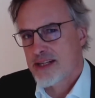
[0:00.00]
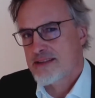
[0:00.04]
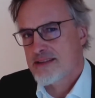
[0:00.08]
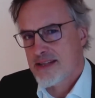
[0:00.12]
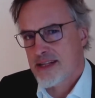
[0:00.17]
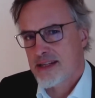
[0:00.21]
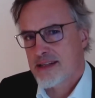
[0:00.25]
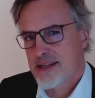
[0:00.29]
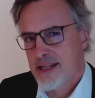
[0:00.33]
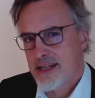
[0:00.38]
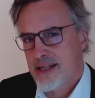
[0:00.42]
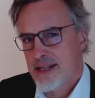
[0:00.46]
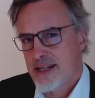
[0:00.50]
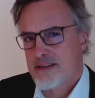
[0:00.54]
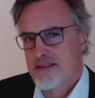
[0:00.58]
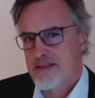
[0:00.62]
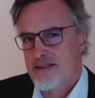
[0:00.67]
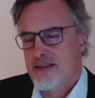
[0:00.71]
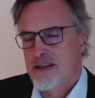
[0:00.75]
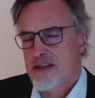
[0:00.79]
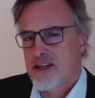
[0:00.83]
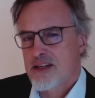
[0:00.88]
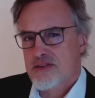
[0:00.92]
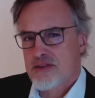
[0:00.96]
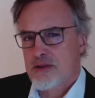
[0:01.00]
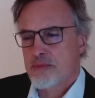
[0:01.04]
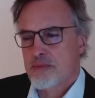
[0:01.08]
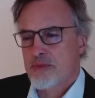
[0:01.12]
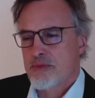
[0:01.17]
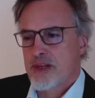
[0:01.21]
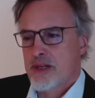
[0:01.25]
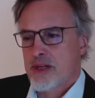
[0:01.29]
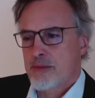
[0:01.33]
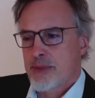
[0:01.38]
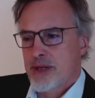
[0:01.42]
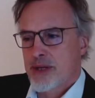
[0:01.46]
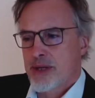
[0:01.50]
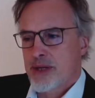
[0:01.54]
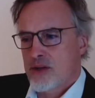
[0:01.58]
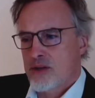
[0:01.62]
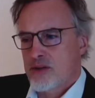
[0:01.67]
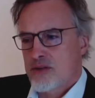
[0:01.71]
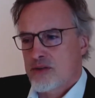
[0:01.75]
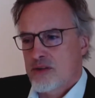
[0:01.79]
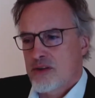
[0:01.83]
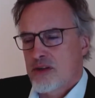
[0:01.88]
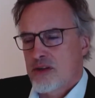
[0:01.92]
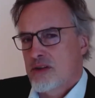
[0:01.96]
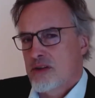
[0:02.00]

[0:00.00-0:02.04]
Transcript: set X something about